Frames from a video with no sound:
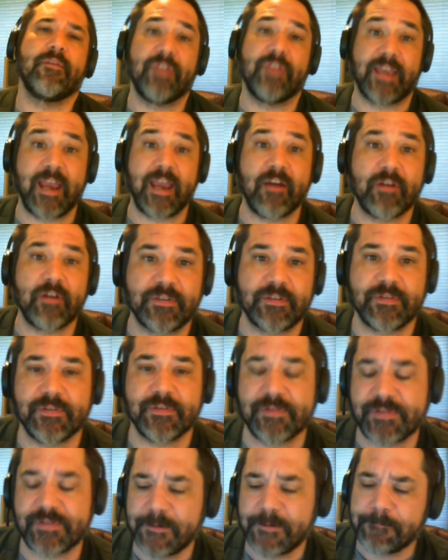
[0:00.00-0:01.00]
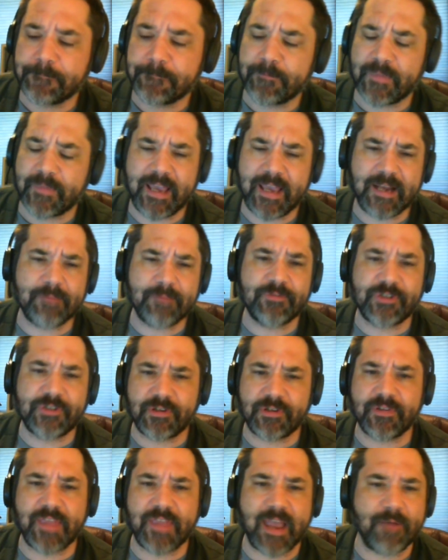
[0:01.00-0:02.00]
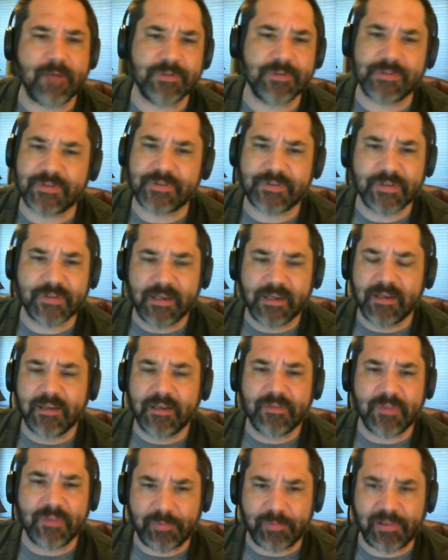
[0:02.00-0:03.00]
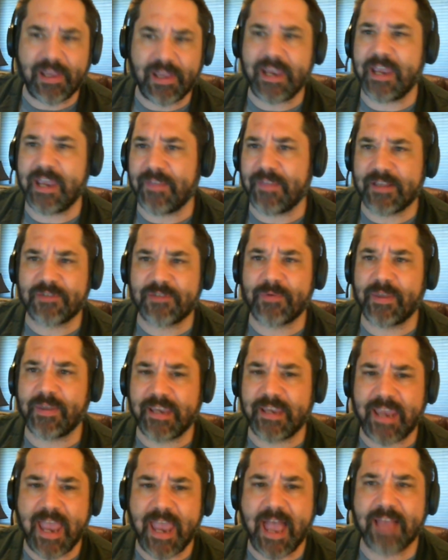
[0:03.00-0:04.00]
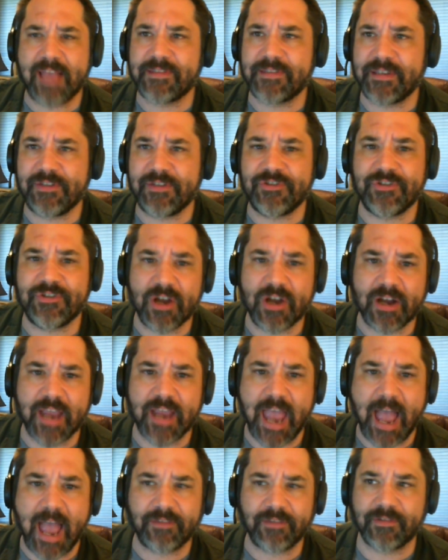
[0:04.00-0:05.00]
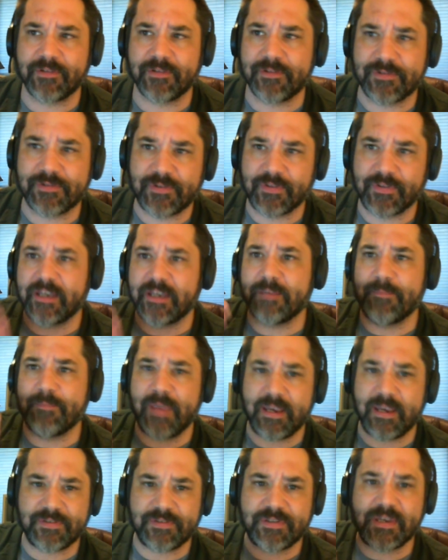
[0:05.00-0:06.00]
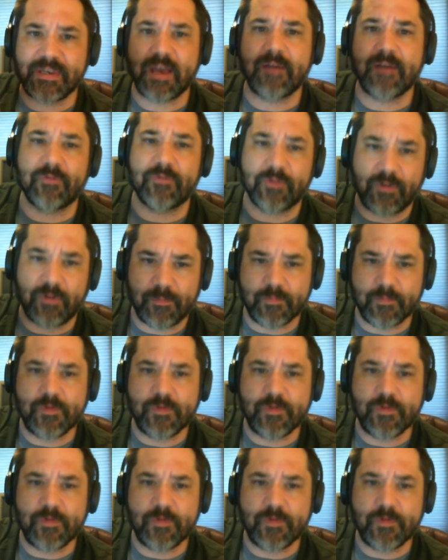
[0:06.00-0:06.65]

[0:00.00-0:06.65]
the characters. And I'm sure that was the plan. That's why they cast these young actors so they could make several